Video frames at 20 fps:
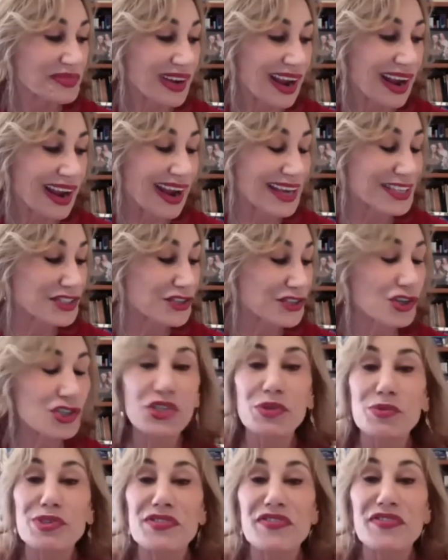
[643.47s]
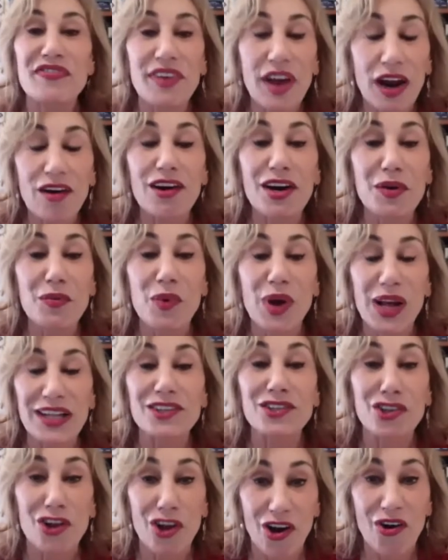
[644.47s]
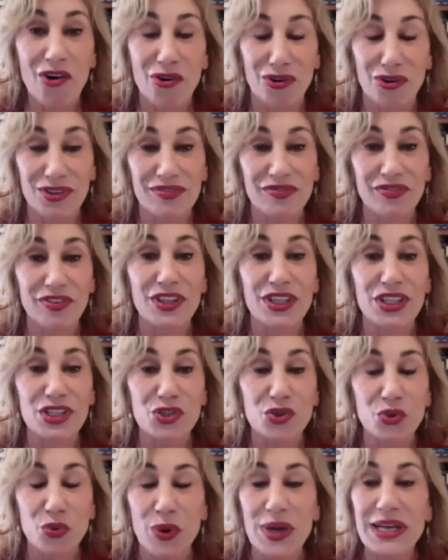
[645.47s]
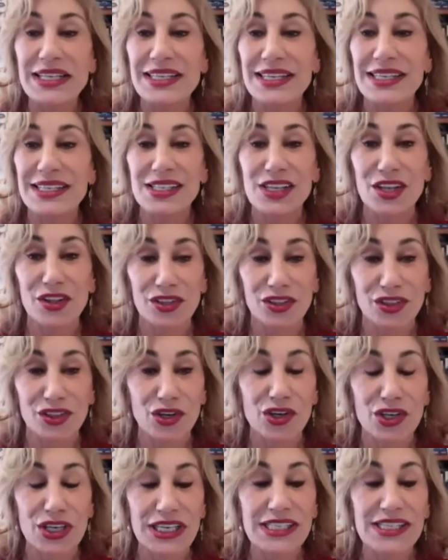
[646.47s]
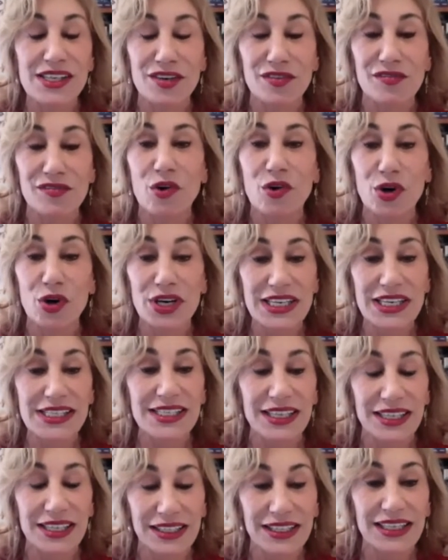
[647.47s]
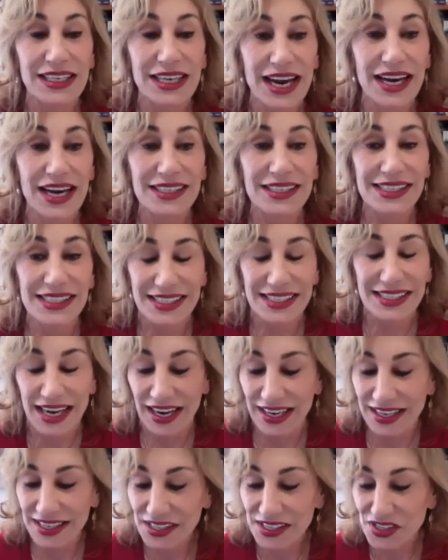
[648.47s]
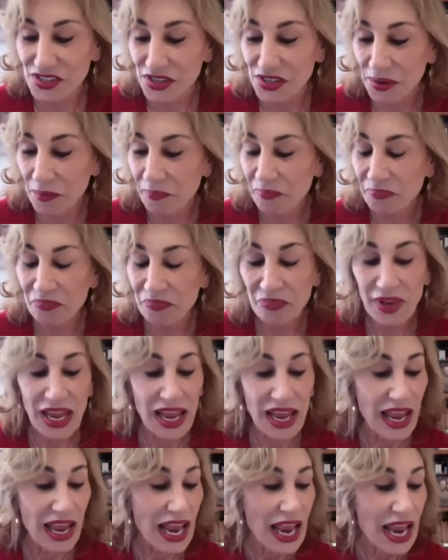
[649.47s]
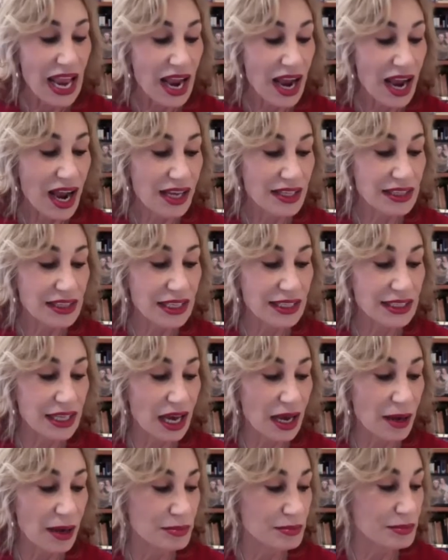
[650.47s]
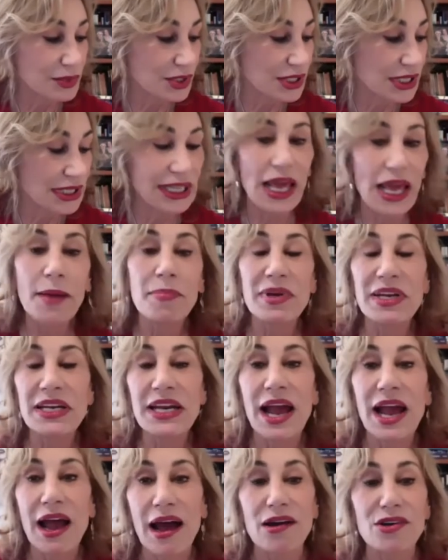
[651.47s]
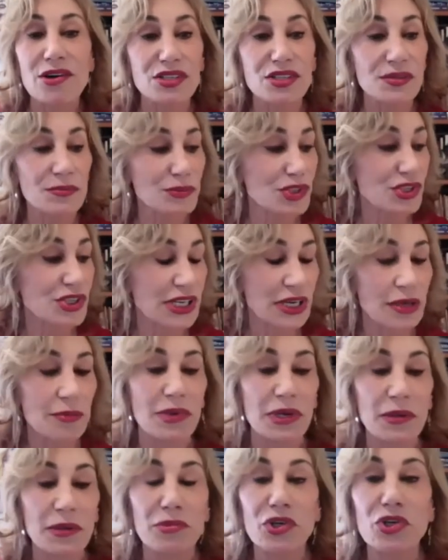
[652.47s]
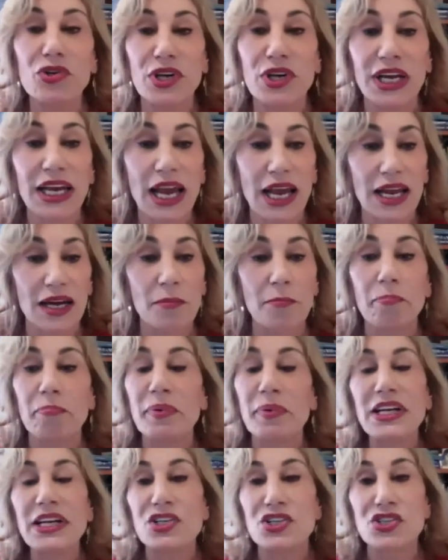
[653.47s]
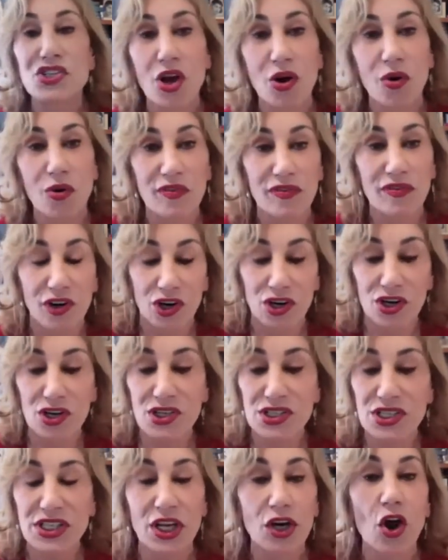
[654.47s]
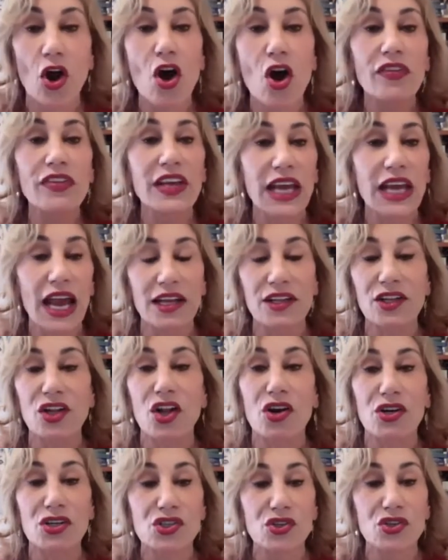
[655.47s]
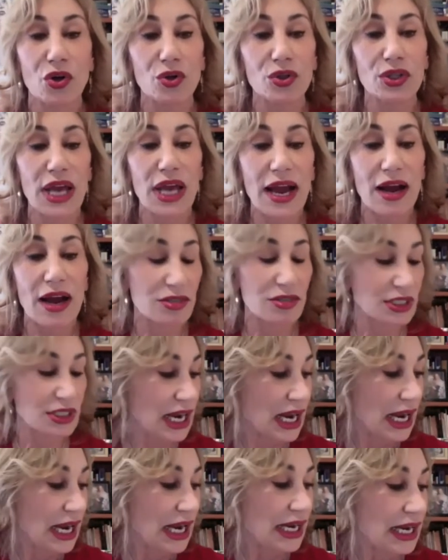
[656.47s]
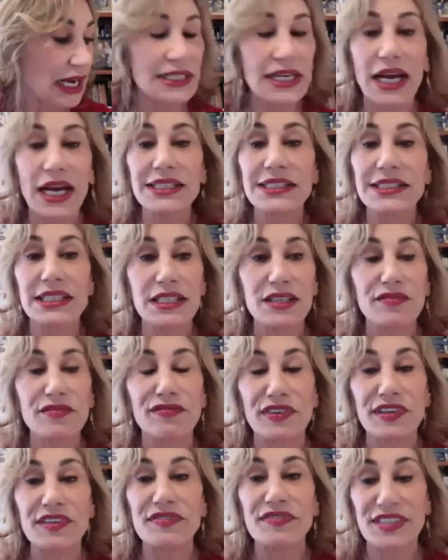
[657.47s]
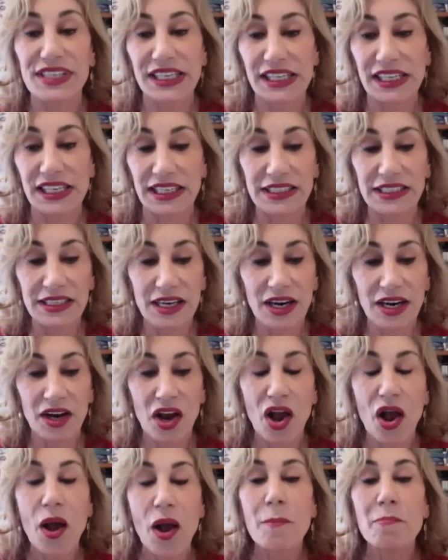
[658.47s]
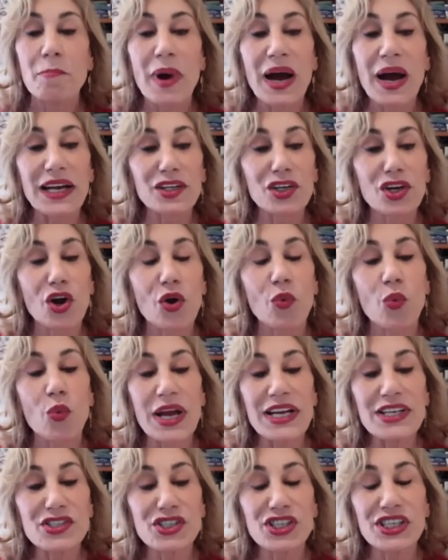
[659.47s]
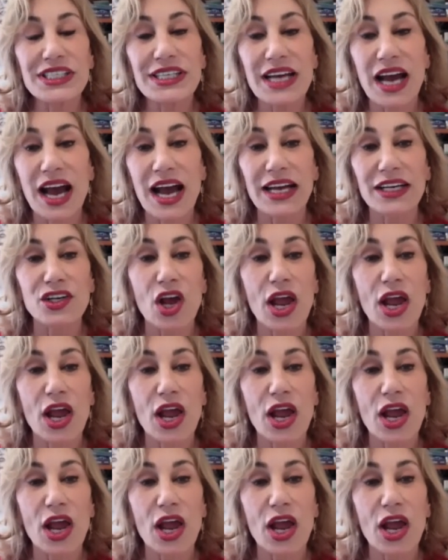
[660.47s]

And so she was very well known for the 20s and 30s and 40s in the United States. The Lebenhaus Museum in Munich had a big show of hers that all the catalogs sold out in 1915. But when she died,